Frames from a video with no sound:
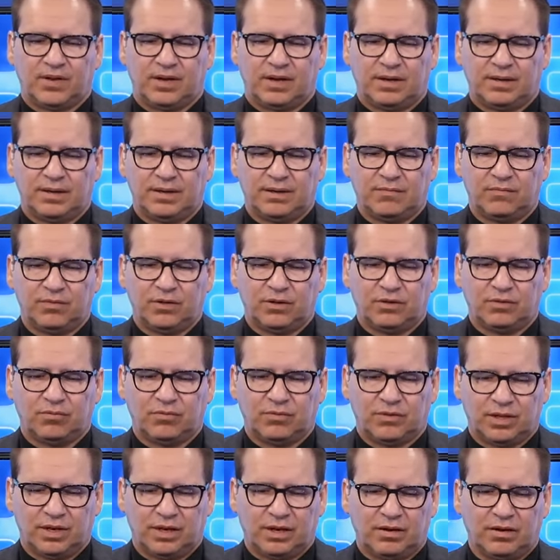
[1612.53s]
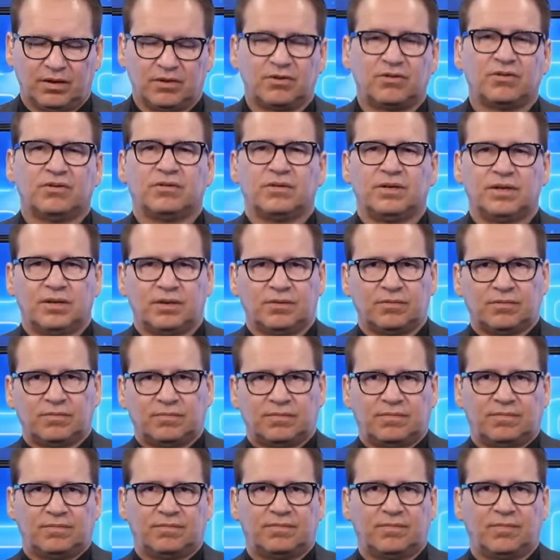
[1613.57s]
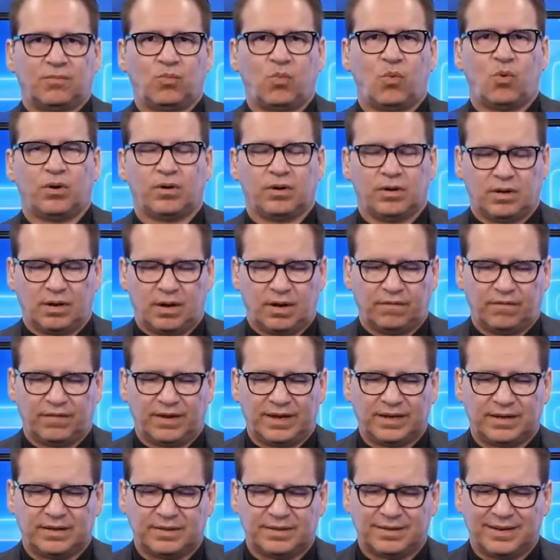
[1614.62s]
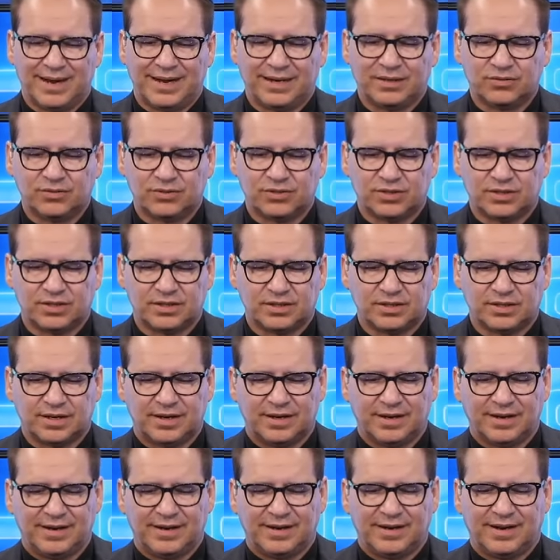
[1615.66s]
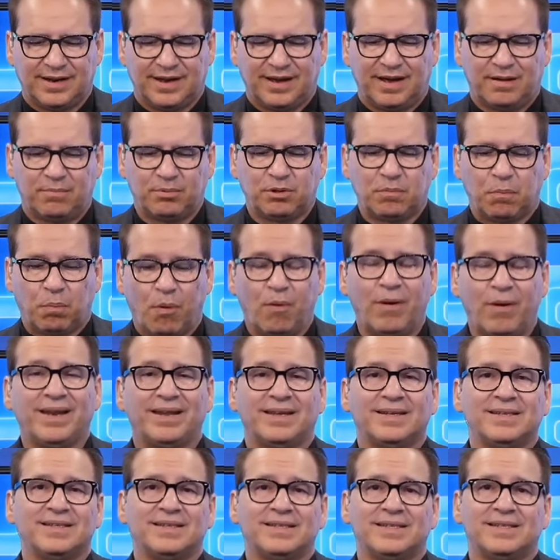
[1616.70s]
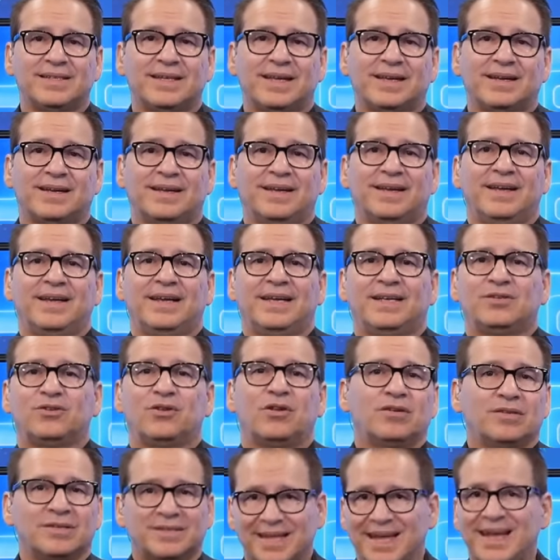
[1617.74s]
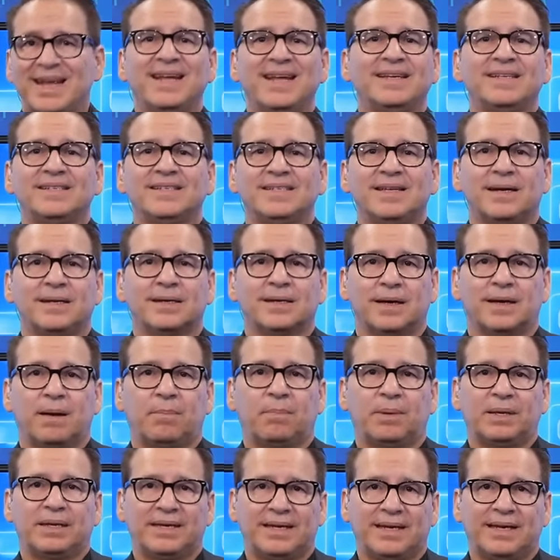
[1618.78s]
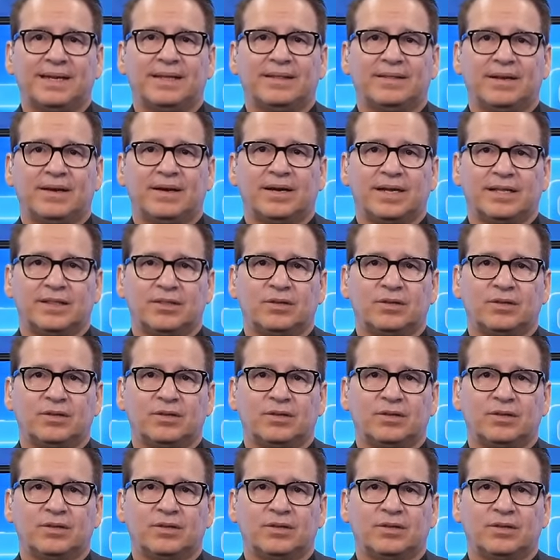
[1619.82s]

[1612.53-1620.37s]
even though they are, you know, warded off like The Exorcist. But the point is that as long as they can suck up and get in there and